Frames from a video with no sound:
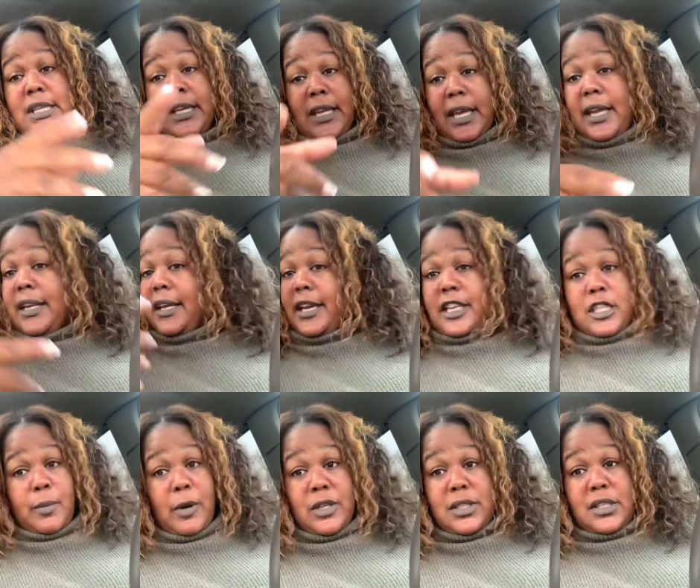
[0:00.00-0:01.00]
Again,
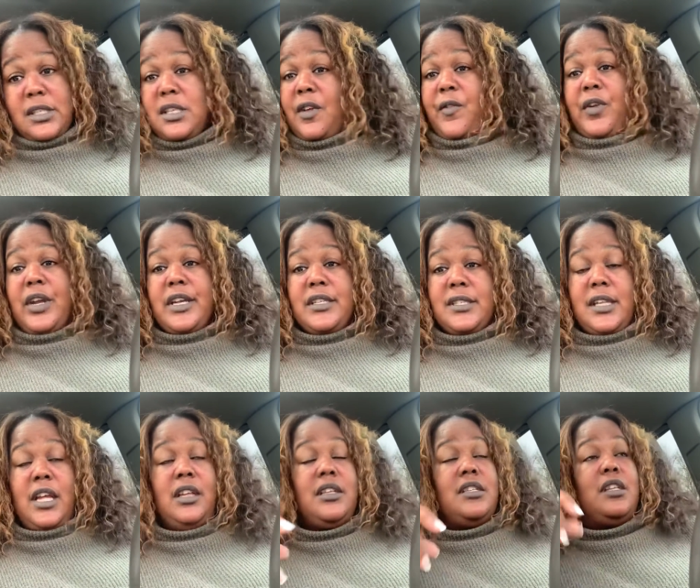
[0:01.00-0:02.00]
each person is different. Each
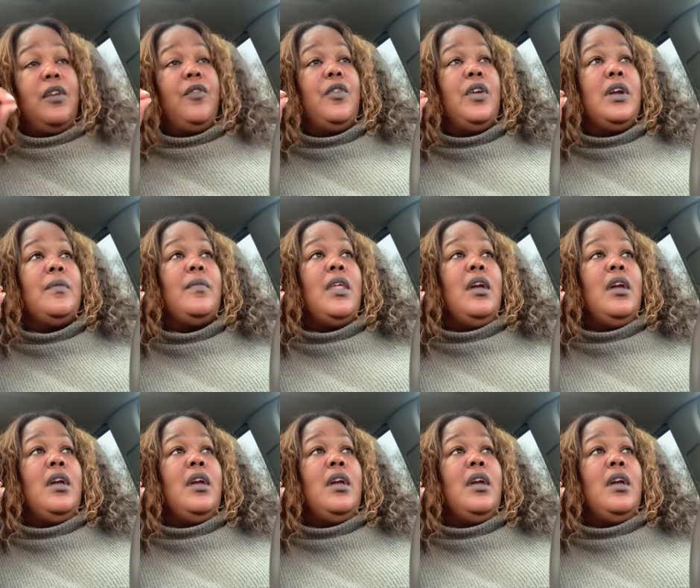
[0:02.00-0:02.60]
sale is different.